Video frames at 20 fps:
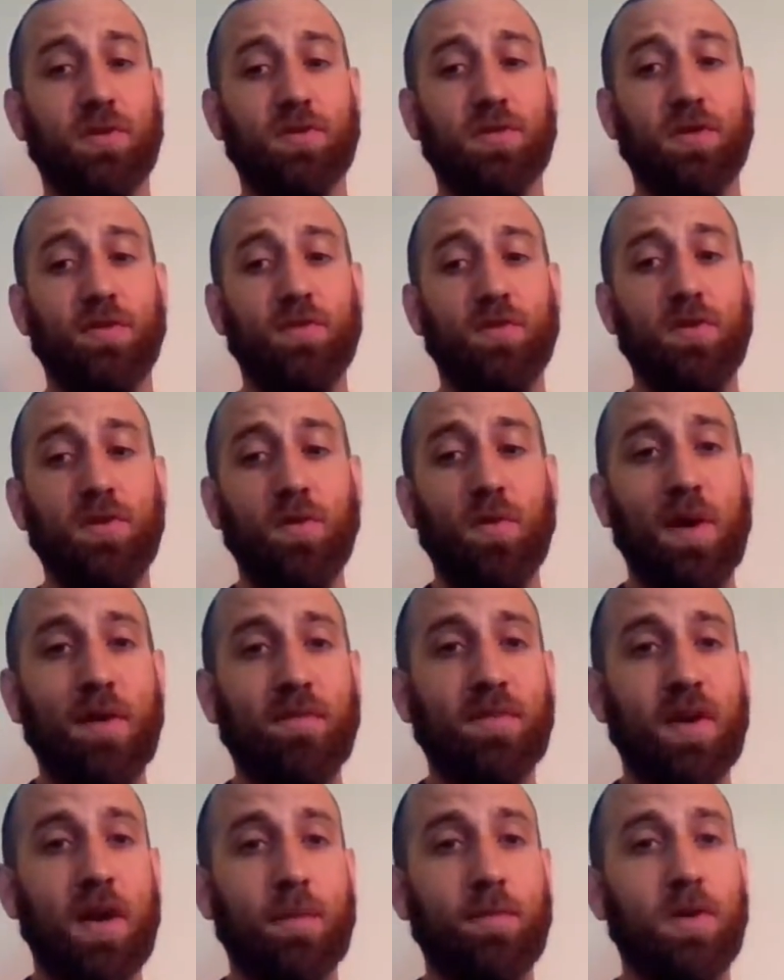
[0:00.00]
So if you do have
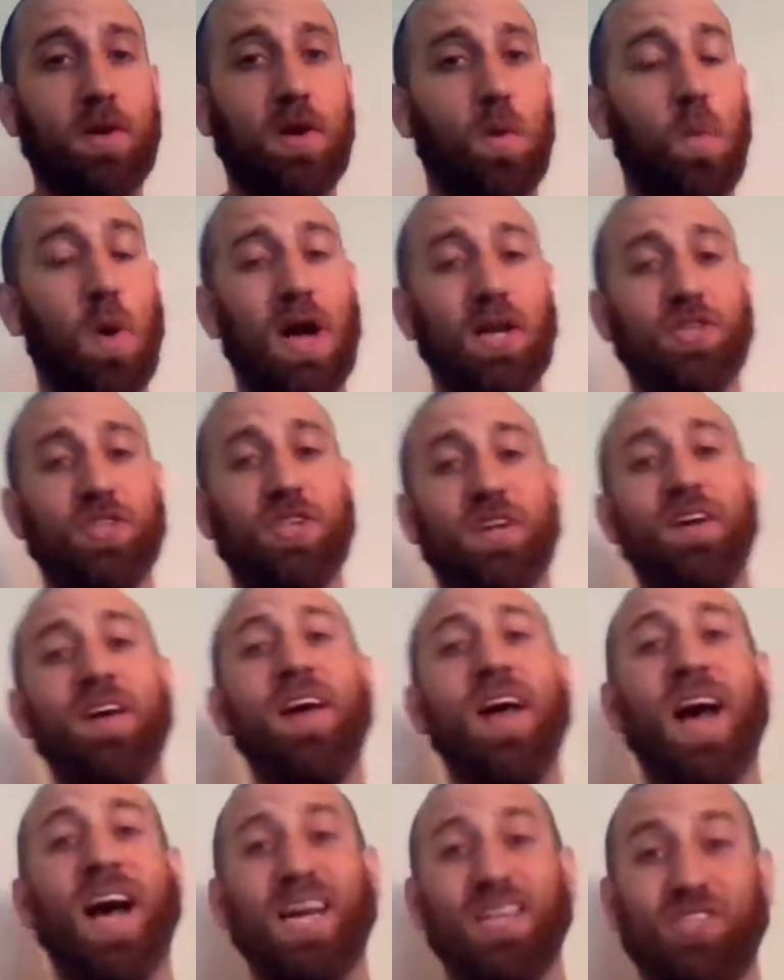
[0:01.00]
time to go watch it,
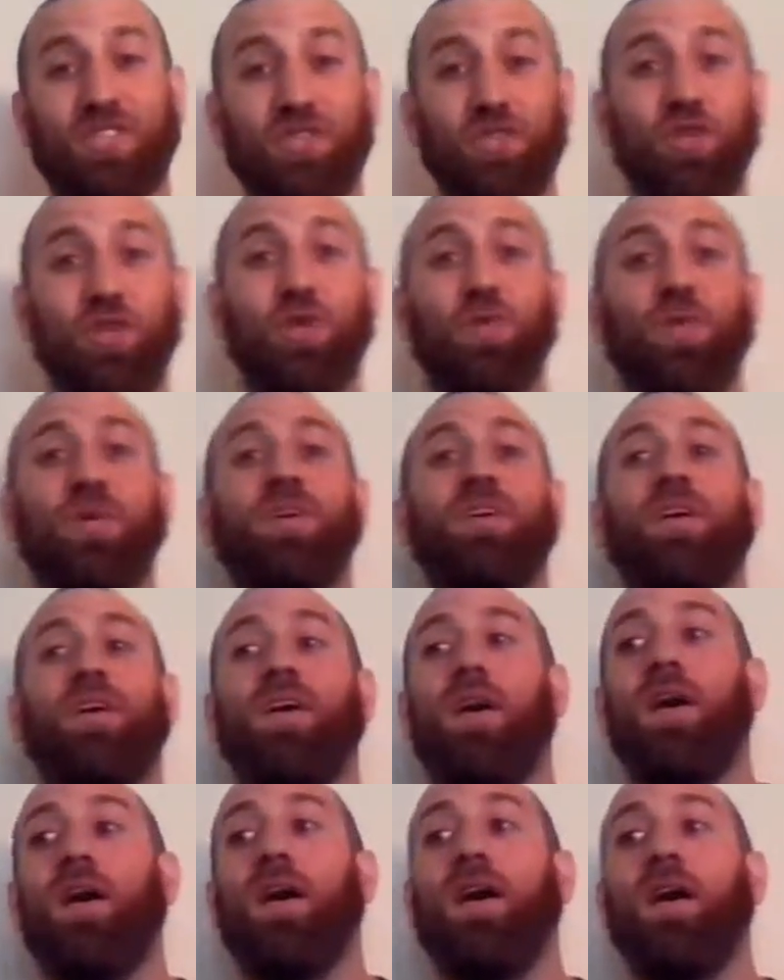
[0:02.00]
I do
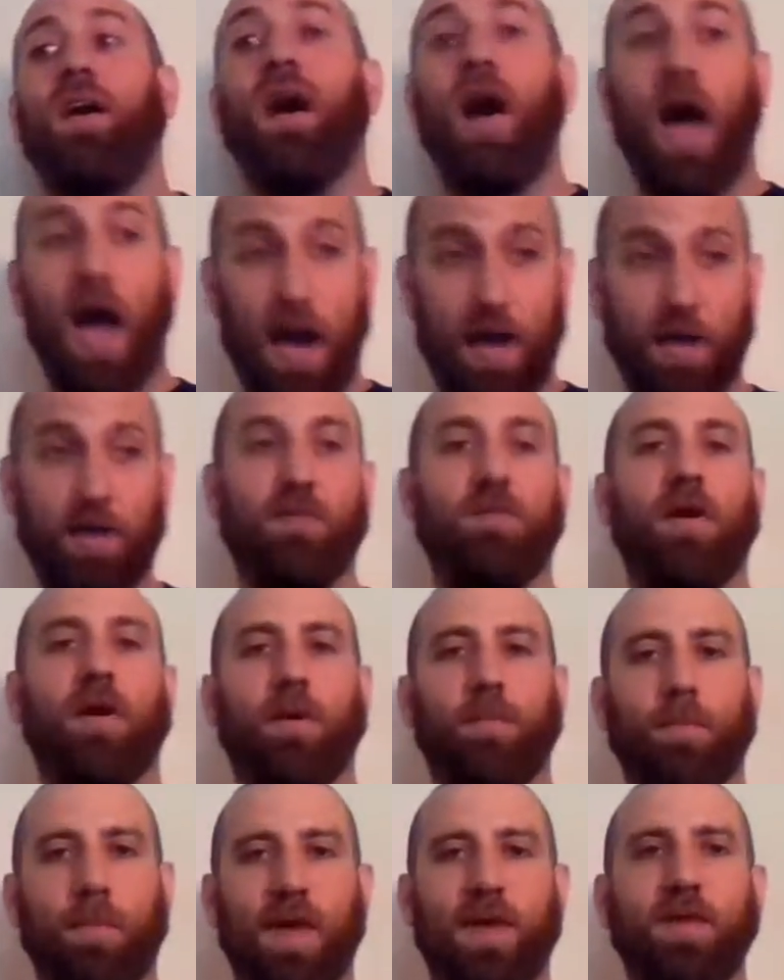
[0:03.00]
highly
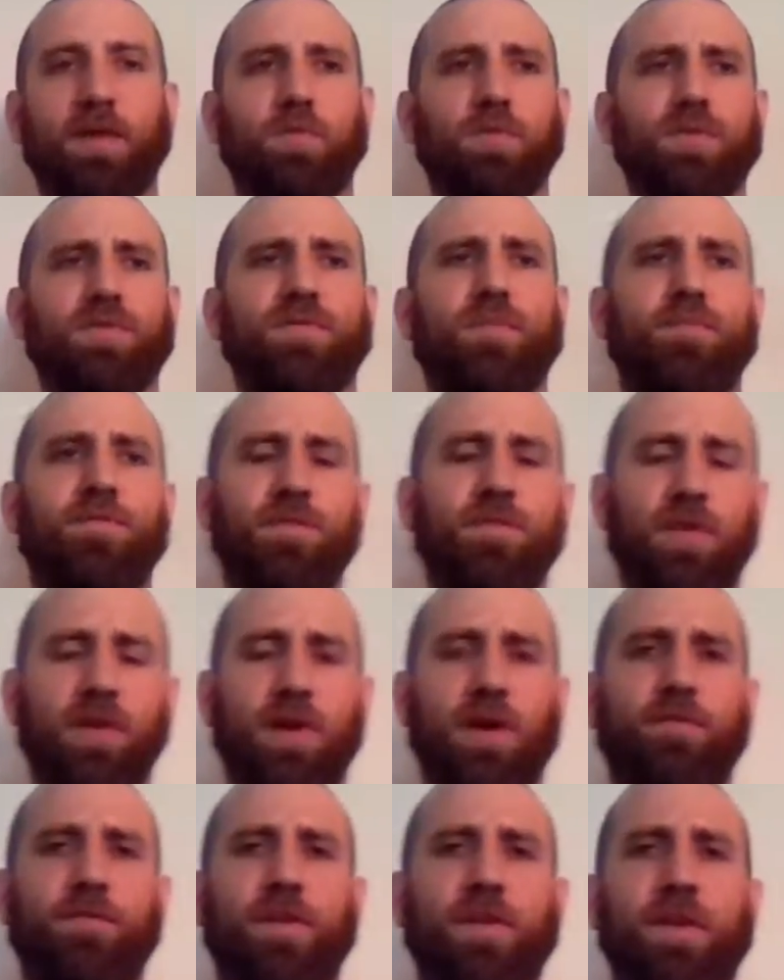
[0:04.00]
recommend. It was from
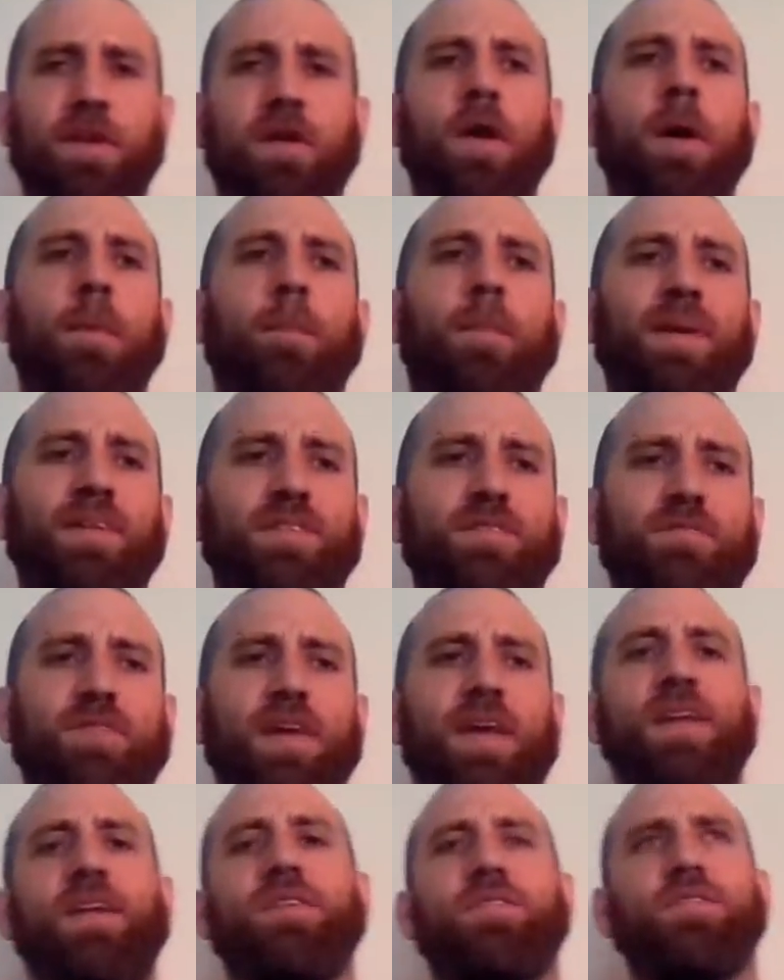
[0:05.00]
Philadelphia,
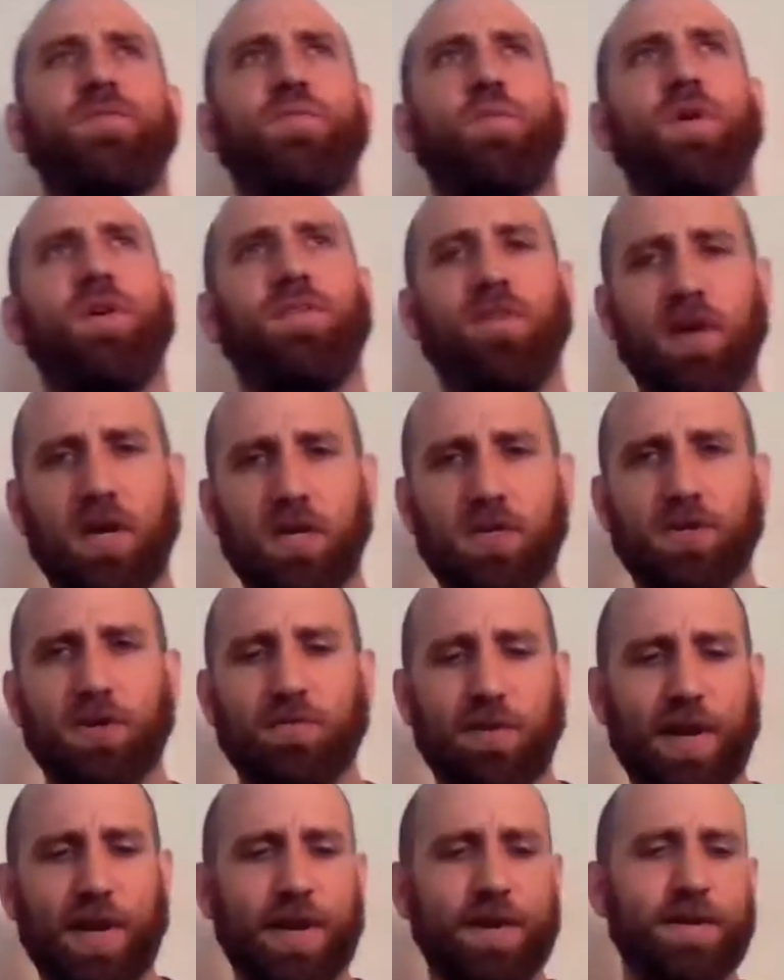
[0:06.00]
Pennsylvania at the 2300
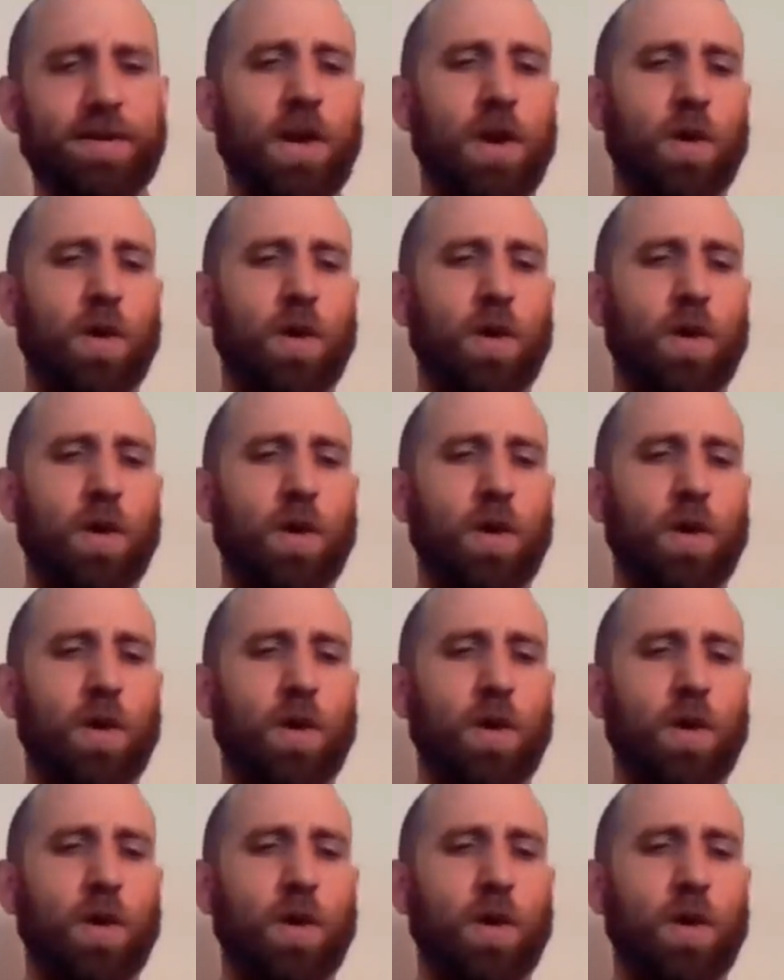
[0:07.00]
Arena.